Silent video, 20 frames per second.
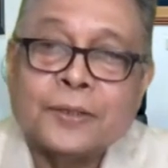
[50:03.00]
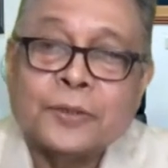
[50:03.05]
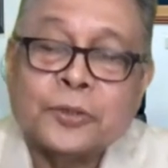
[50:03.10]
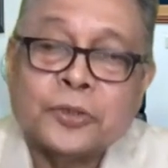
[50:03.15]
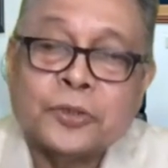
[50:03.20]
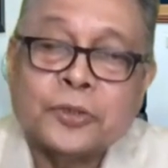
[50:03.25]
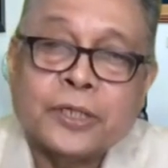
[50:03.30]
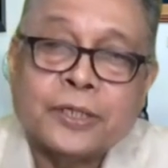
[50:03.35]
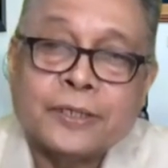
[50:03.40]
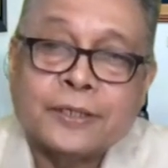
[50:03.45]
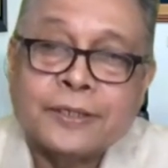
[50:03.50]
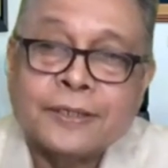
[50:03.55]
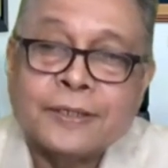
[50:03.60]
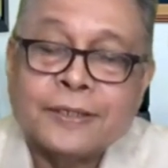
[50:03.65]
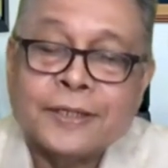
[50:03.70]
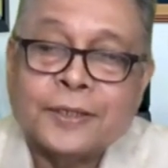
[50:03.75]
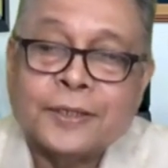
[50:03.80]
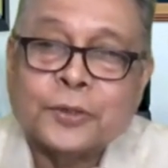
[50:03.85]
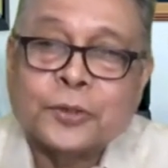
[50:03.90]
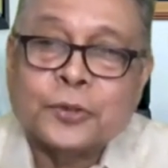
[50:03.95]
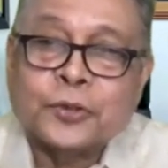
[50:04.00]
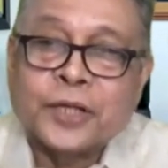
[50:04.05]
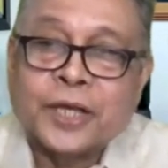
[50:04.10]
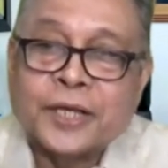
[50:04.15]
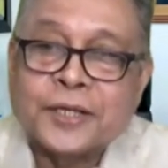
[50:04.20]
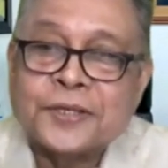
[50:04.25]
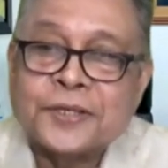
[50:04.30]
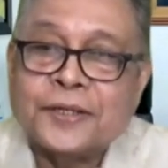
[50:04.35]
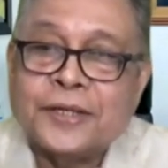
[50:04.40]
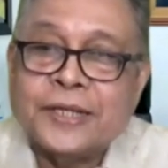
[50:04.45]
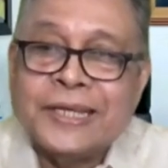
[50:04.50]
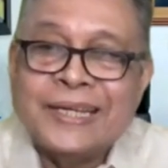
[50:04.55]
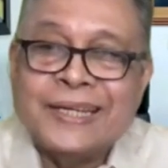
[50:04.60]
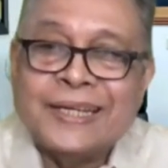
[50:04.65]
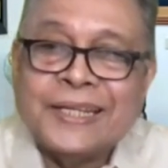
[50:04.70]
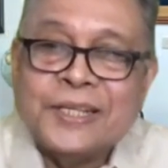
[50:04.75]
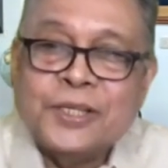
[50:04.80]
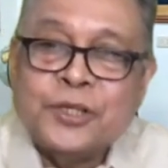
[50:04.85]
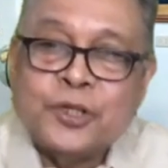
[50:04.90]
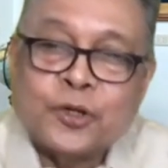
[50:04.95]
cord that connects legal
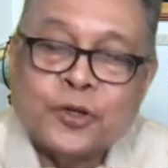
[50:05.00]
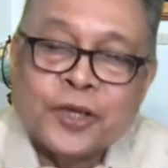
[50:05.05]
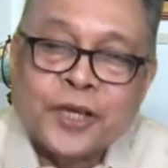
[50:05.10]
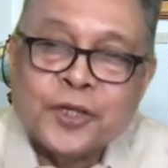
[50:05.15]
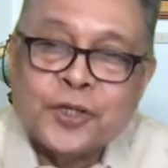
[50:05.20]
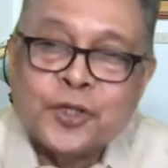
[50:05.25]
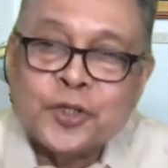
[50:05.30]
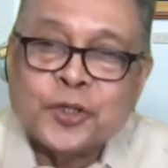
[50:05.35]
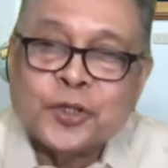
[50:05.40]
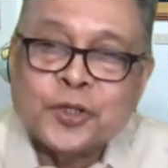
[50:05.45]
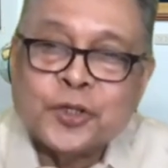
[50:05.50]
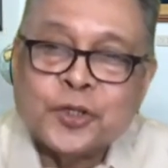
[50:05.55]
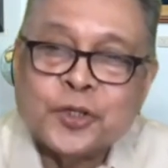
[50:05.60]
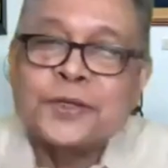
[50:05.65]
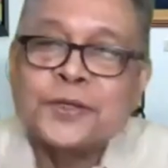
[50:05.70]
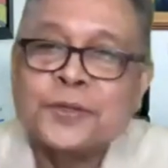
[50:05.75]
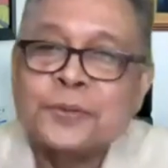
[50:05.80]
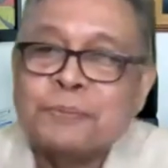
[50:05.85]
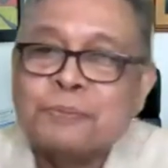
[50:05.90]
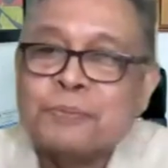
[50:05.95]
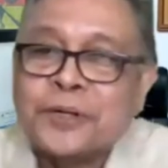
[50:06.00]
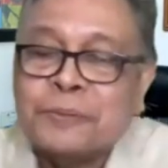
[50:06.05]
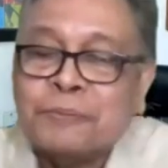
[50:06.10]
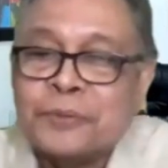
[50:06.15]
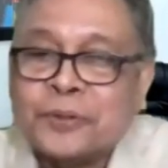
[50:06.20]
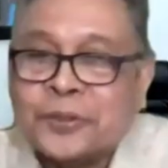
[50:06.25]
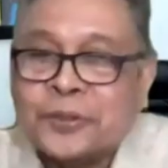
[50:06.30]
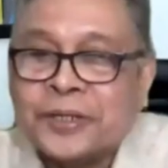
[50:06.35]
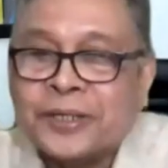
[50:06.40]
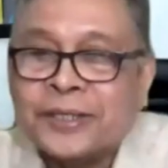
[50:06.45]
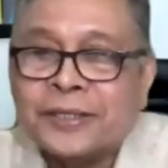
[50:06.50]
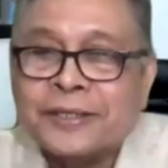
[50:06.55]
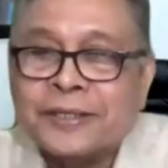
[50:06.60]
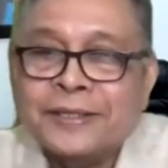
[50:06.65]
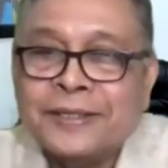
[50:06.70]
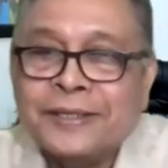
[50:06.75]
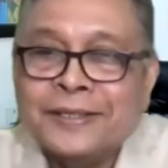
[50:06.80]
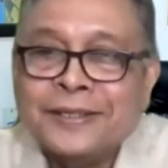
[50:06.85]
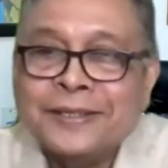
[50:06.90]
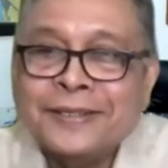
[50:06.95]
education with the Supreme Court.
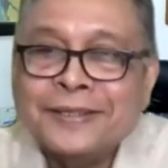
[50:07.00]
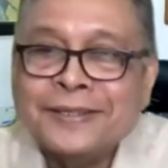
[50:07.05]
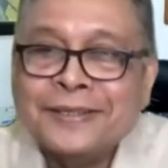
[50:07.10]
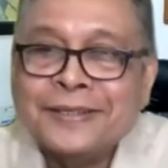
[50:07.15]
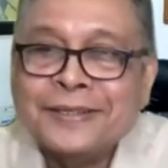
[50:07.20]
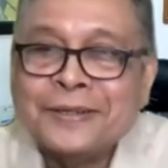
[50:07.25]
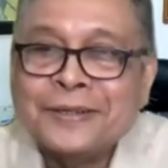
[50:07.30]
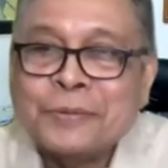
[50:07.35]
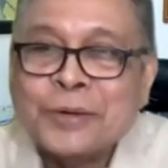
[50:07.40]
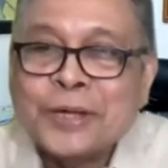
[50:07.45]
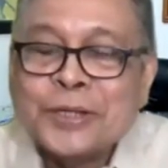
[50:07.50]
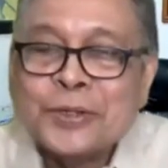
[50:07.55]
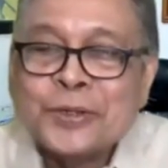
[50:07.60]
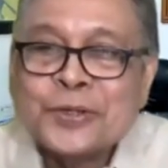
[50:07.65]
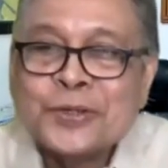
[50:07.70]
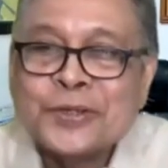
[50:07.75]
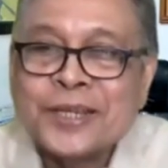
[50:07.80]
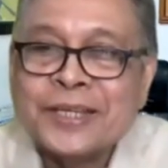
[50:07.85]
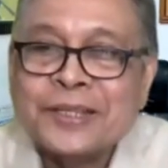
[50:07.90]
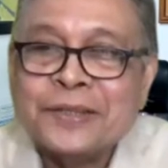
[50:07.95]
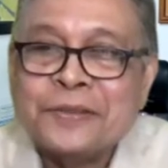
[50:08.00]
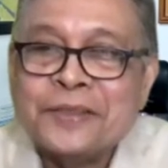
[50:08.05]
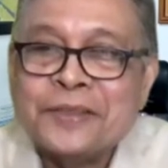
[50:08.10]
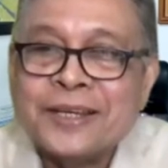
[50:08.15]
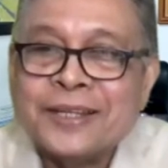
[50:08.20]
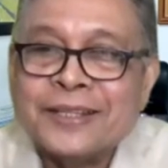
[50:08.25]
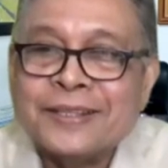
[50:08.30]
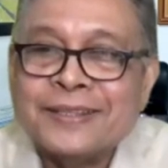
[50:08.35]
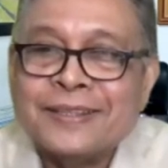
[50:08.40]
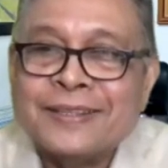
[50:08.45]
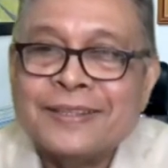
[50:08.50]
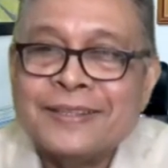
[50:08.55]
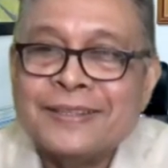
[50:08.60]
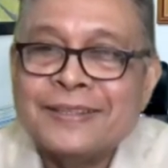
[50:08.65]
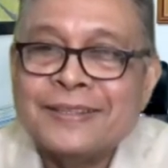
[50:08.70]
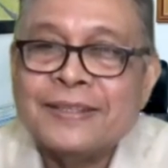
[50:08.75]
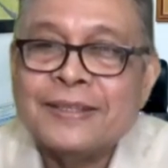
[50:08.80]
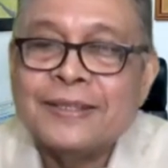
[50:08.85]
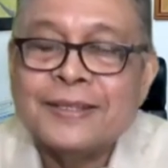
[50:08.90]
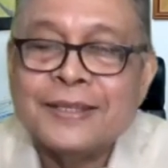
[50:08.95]
When you said that
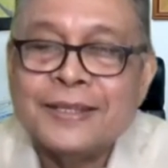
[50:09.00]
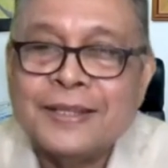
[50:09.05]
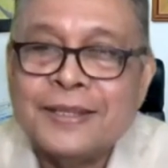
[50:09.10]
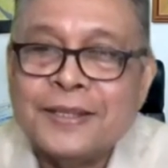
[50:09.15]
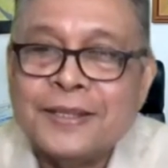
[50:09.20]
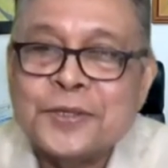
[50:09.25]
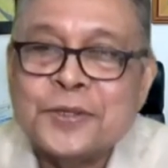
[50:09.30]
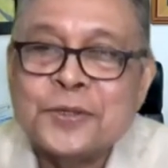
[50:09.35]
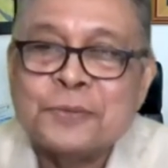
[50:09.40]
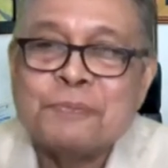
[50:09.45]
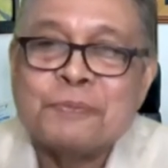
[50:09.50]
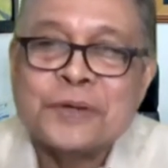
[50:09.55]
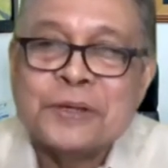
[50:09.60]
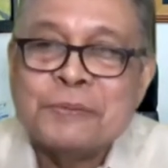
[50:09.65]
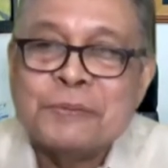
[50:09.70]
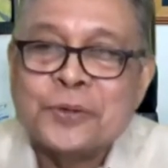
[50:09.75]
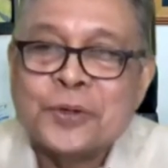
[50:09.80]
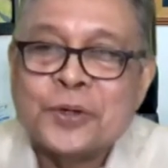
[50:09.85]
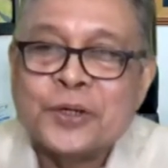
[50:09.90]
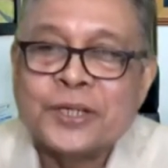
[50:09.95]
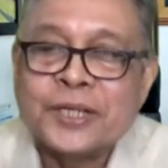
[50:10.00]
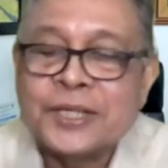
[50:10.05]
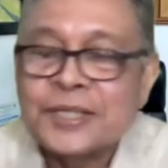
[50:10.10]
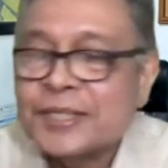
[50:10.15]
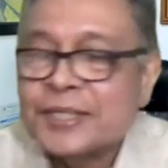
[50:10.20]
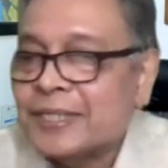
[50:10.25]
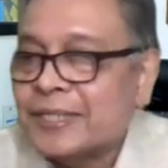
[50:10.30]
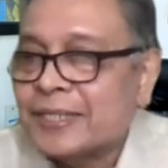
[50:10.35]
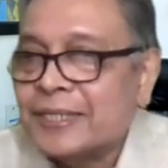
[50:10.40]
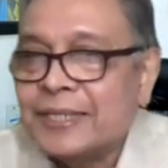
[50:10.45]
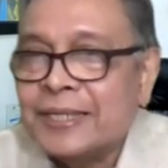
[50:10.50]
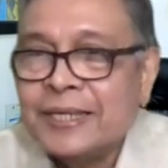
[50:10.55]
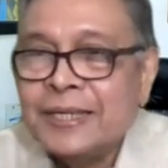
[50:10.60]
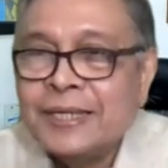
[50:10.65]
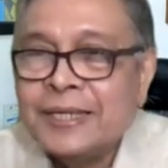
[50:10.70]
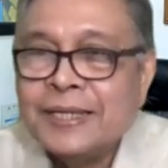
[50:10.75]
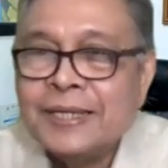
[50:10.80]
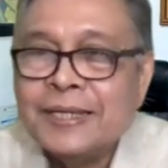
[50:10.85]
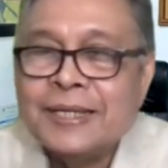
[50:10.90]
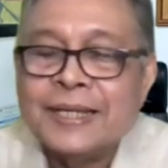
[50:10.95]
the Supreme Court has
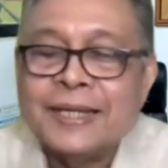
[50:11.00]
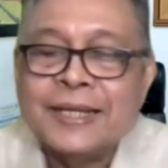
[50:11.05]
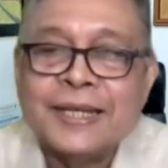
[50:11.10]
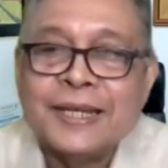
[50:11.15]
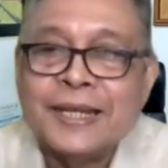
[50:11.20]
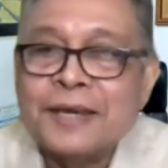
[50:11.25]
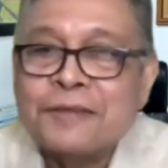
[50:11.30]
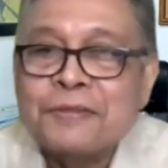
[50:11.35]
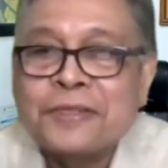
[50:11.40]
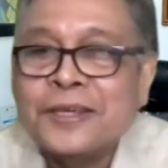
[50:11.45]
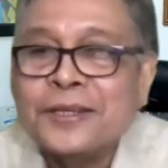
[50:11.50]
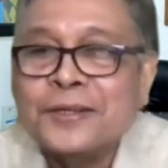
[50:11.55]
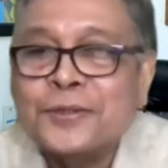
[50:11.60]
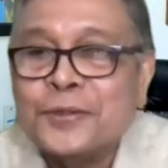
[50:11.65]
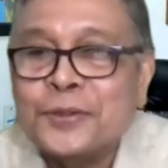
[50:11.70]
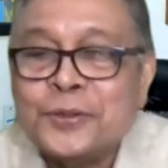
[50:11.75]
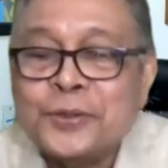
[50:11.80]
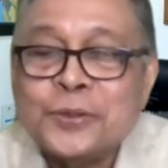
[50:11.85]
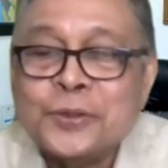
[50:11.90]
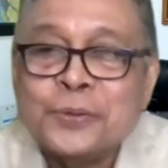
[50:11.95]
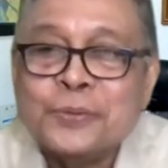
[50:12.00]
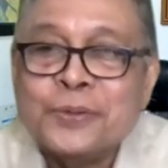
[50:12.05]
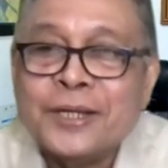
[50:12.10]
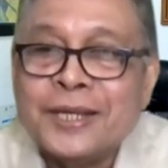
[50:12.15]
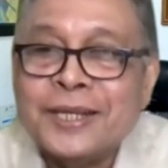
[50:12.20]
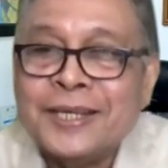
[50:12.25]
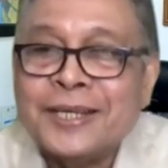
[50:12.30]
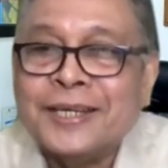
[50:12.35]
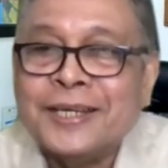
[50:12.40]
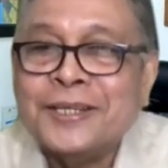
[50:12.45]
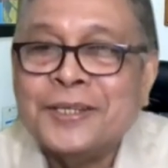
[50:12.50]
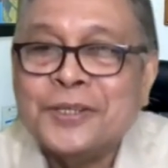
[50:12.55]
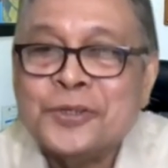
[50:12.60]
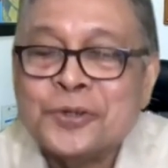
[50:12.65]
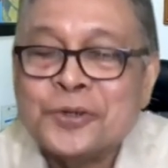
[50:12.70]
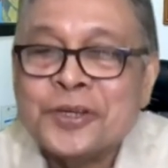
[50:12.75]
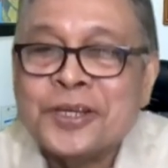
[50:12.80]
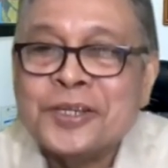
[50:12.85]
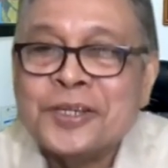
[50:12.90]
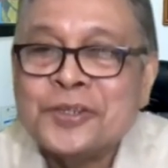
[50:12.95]
nothing to do with legal
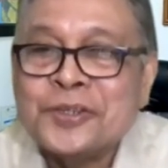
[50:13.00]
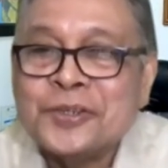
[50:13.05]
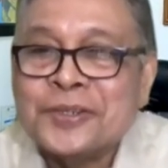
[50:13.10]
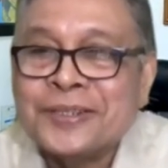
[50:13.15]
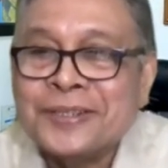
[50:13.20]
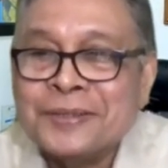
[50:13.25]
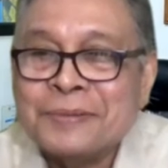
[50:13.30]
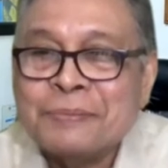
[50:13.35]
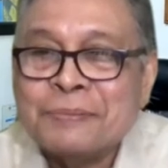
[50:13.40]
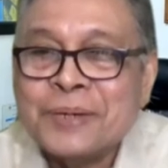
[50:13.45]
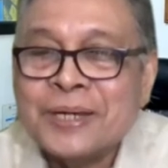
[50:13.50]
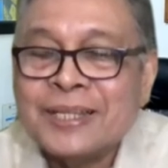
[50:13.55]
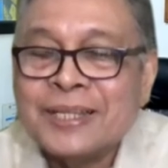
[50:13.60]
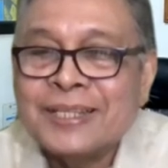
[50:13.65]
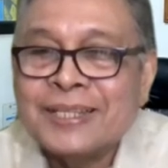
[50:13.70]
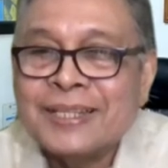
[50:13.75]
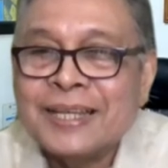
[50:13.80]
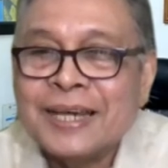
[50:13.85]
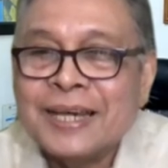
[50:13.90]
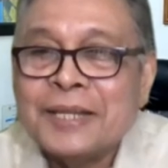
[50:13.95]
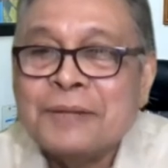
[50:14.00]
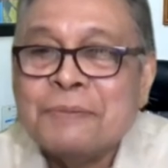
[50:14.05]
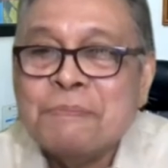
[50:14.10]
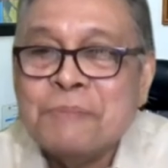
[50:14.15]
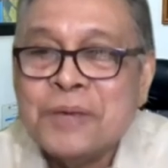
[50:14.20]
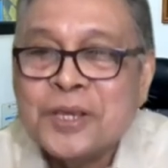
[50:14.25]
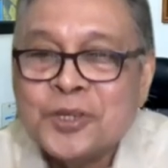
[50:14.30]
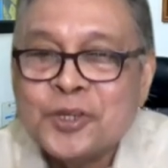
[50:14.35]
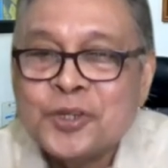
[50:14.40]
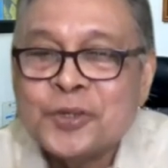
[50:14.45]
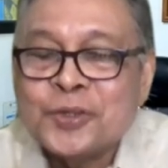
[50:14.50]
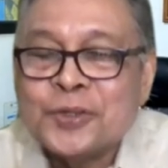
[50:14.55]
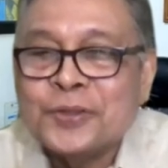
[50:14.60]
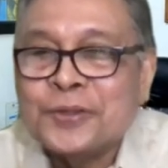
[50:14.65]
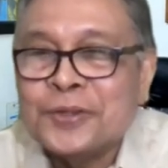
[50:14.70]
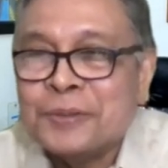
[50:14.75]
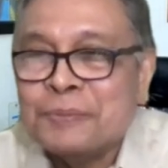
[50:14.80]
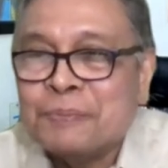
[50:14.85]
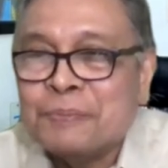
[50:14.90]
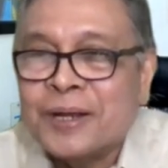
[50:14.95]
education, but admission to
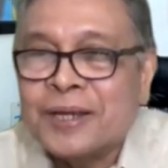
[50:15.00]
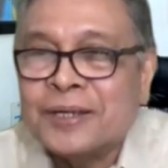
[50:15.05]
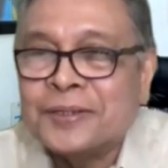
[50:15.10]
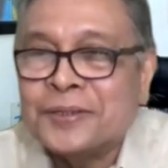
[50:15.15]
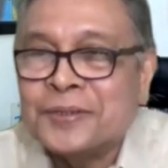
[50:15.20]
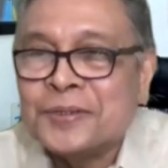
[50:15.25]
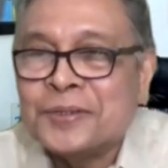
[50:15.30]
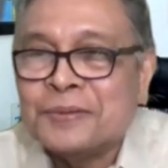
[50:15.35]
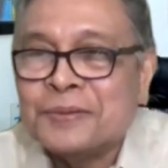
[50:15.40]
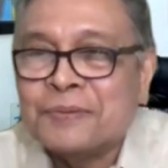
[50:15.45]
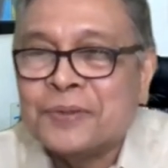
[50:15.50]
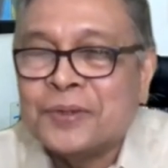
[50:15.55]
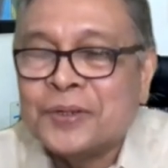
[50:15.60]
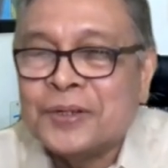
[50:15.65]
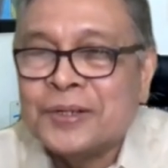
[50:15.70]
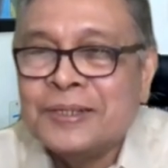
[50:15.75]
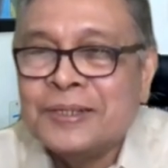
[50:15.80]
the practice of law.